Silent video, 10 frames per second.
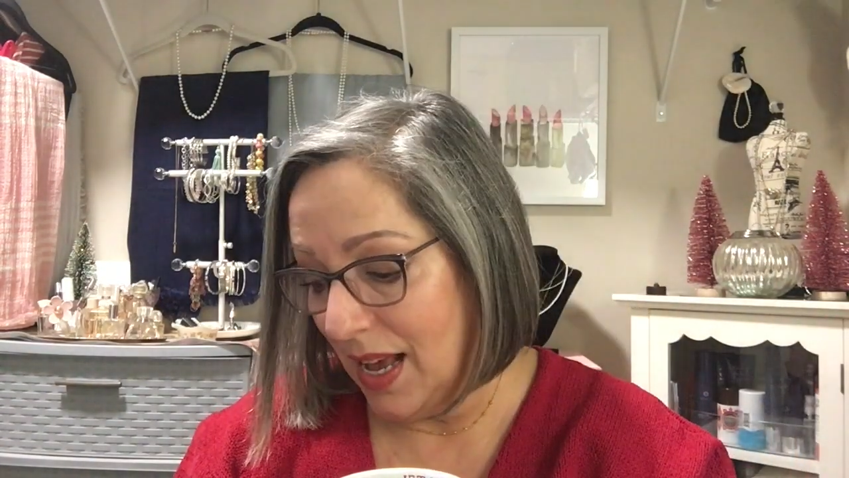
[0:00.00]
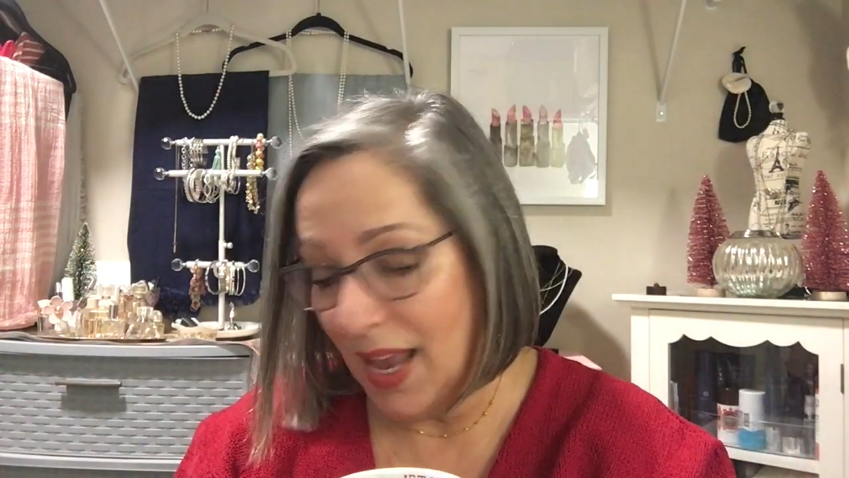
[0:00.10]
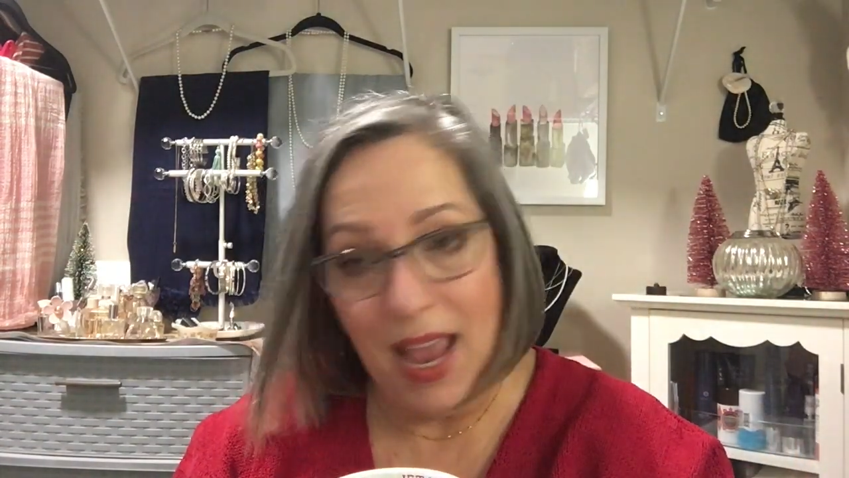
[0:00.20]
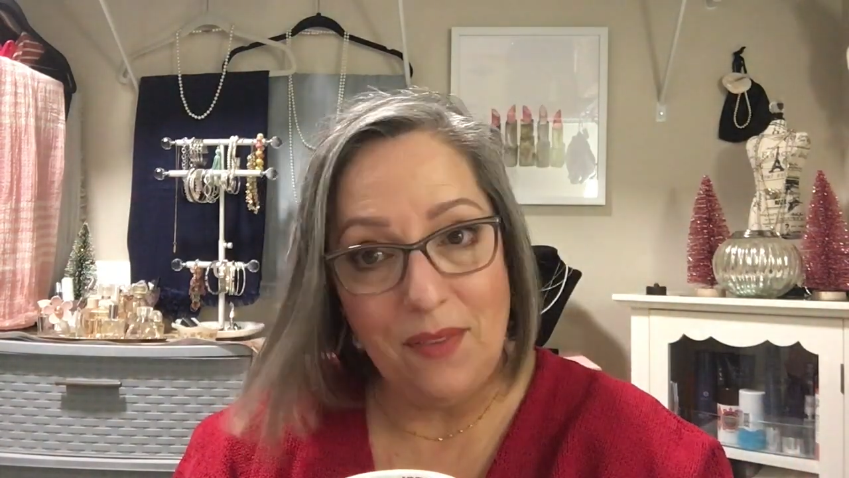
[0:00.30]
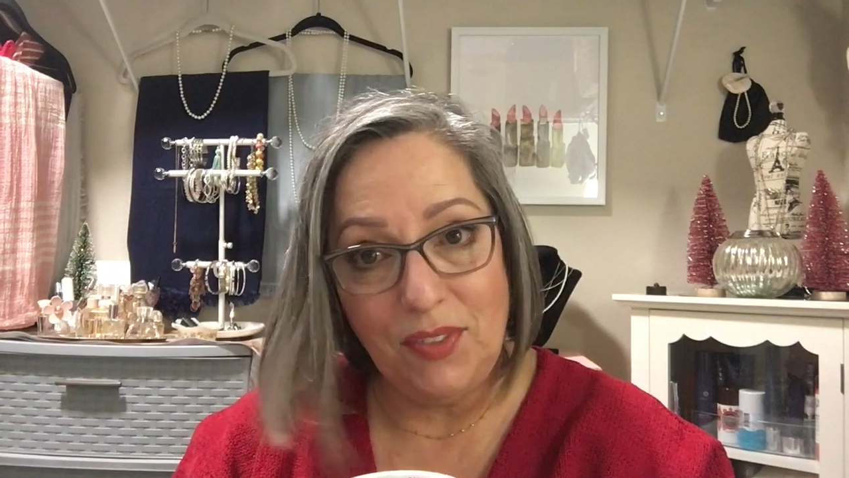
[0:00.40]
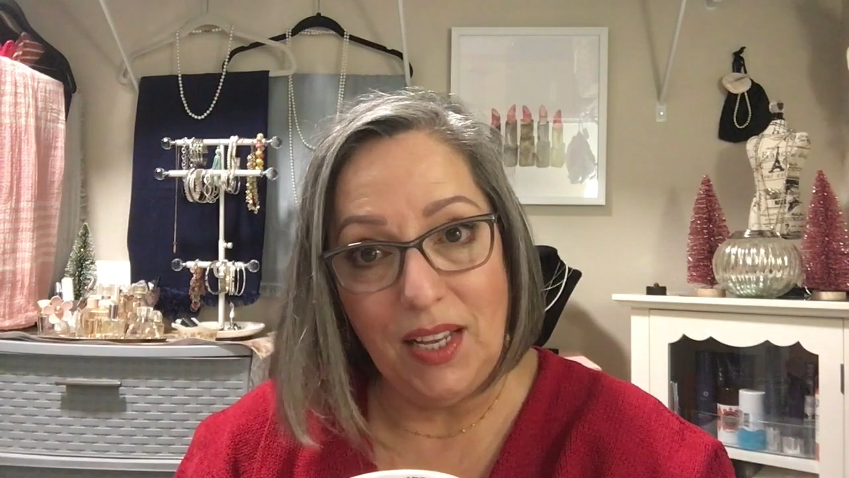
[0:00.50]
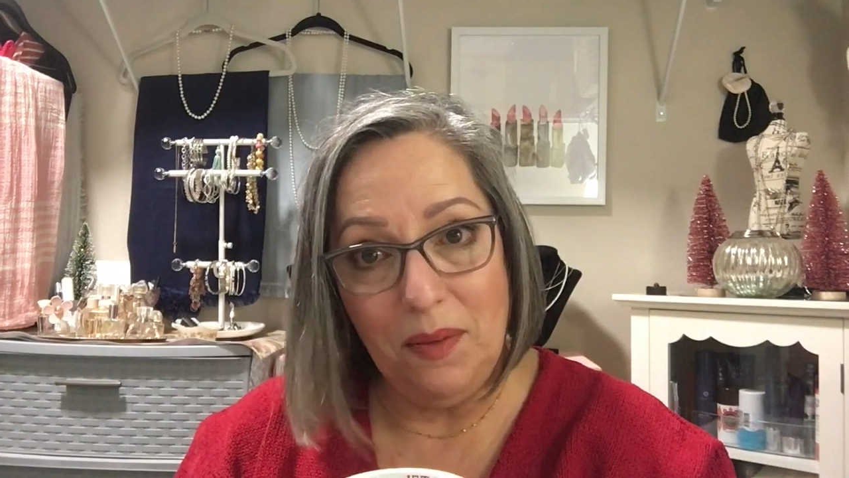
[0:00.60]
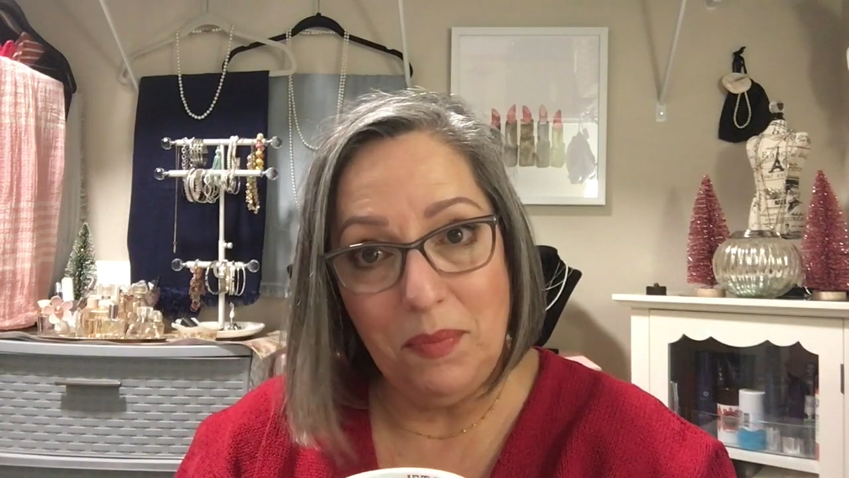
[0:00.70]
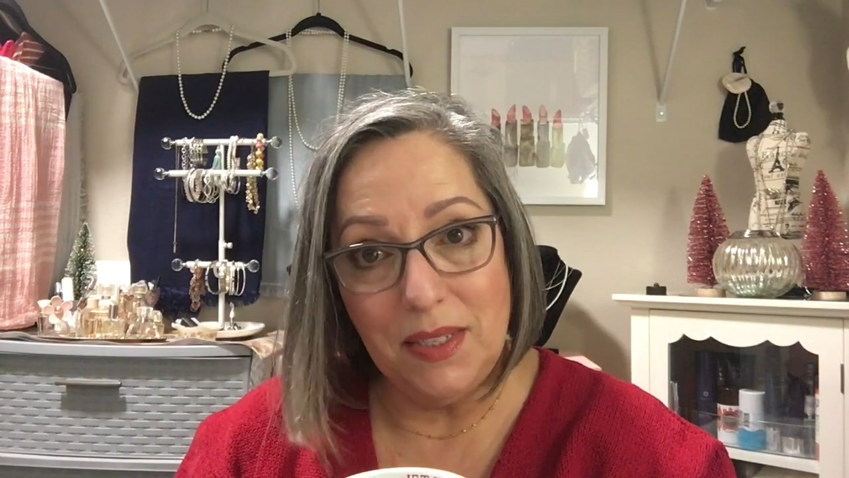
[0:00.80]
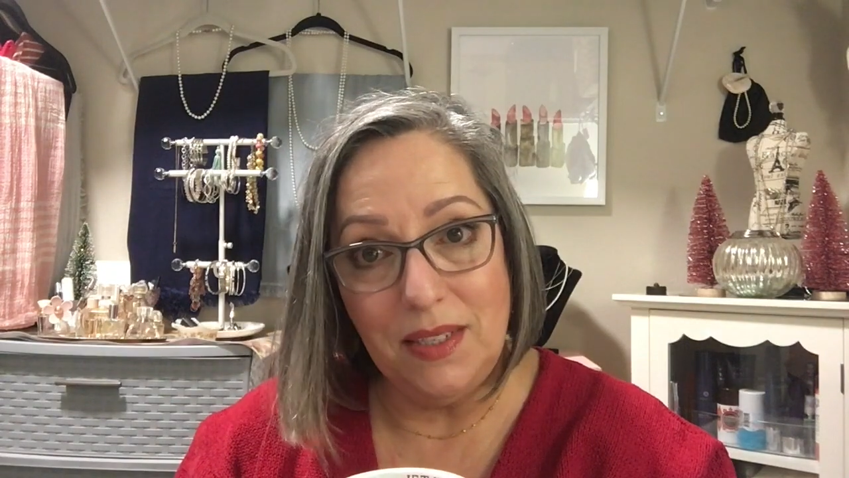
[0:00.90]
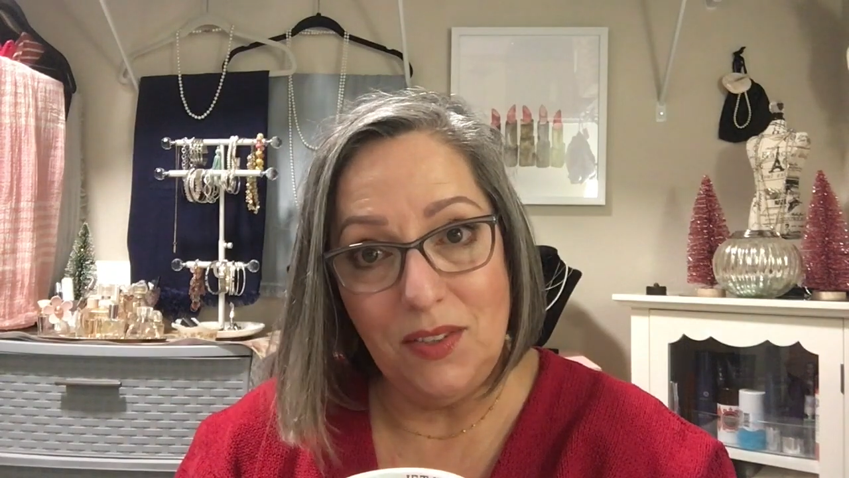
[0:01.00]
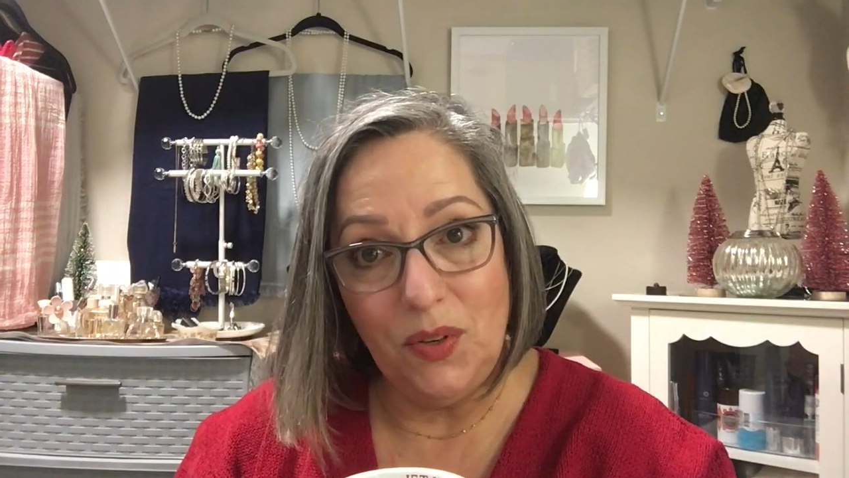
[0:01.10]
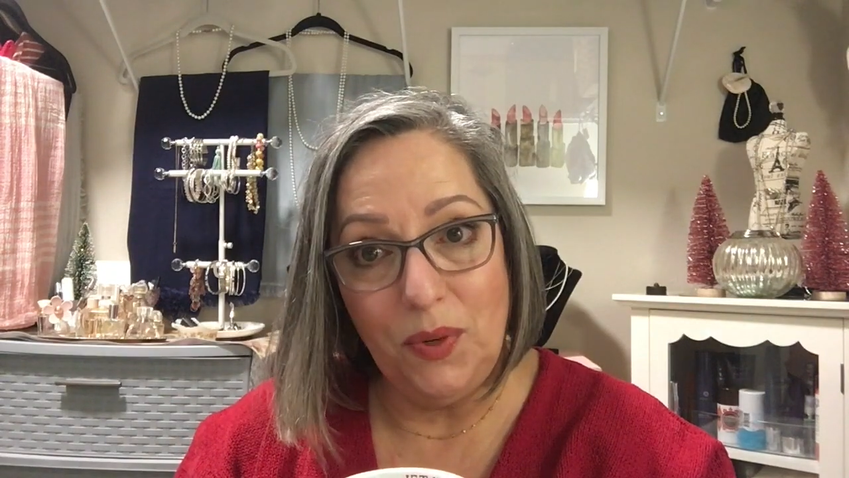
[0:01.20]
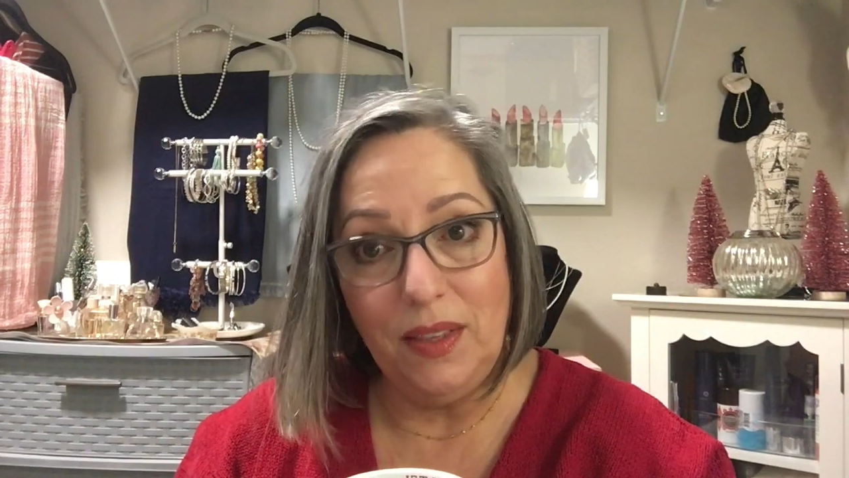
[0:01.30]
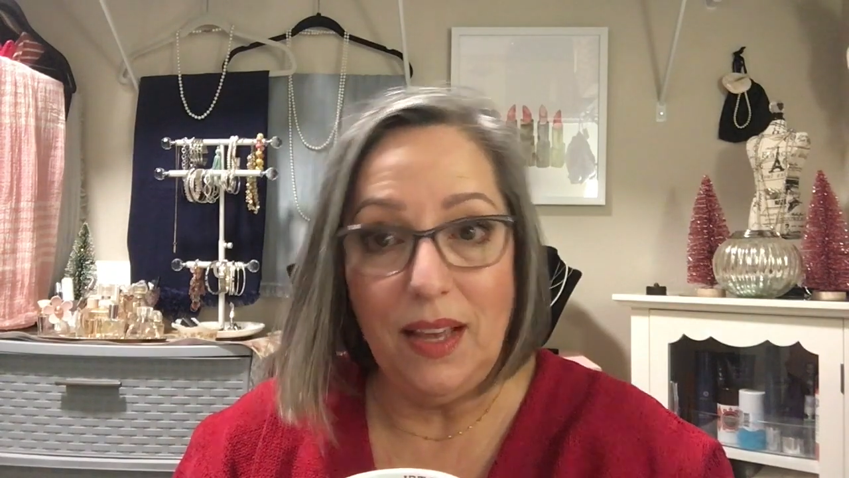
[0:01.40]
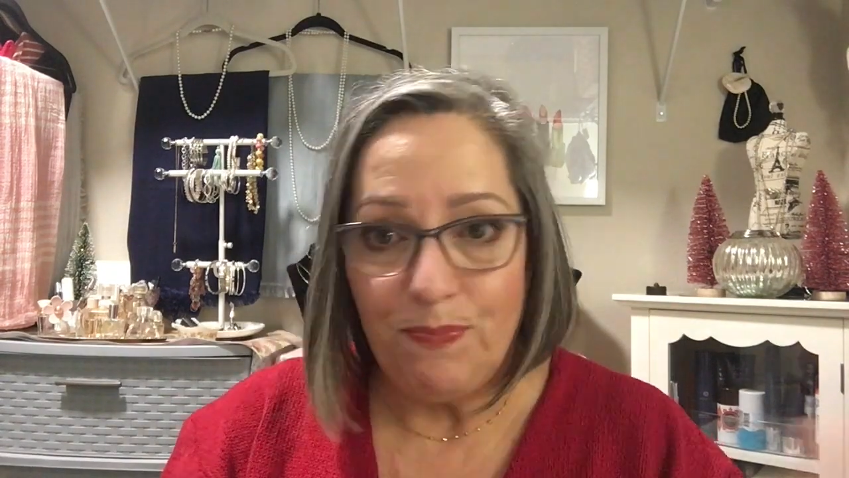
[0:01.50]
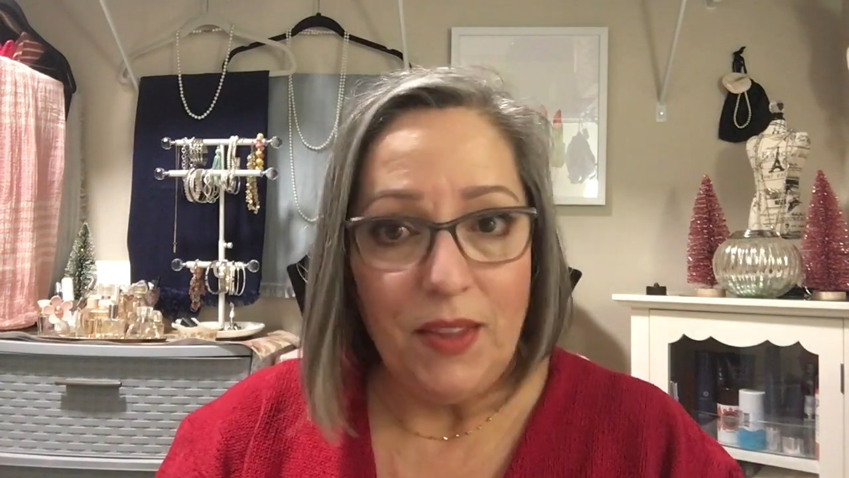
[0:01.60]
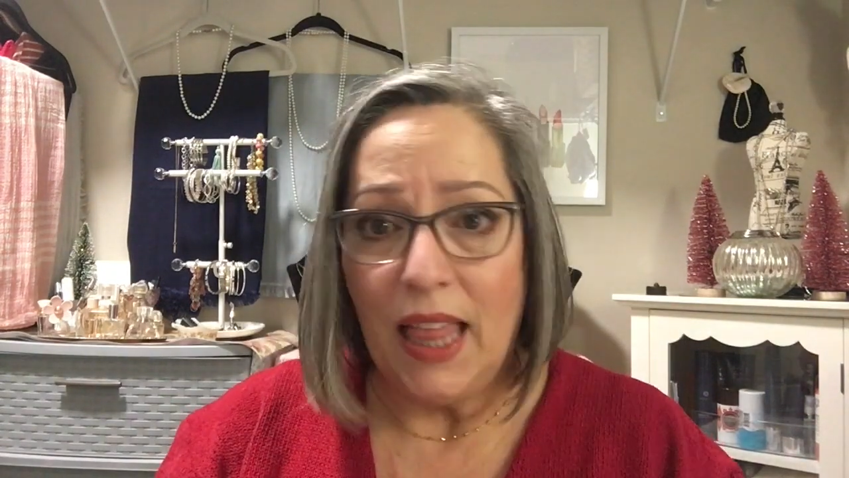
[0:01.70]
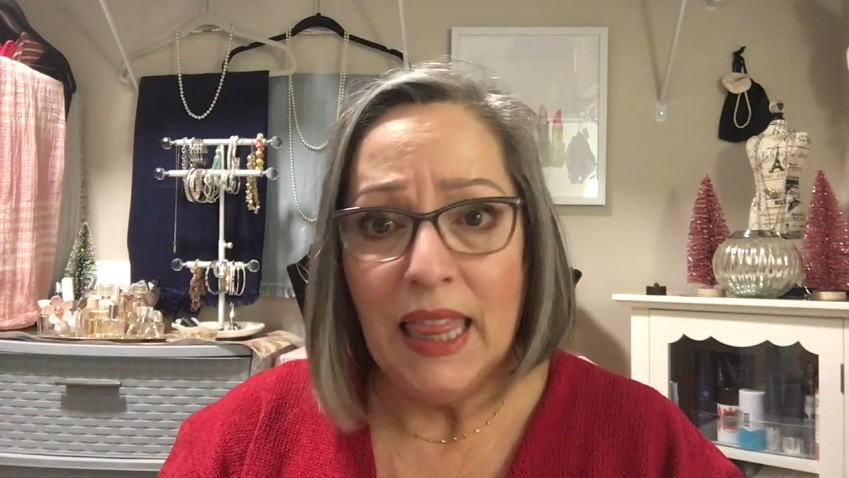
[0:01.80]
I have to get busy doing that.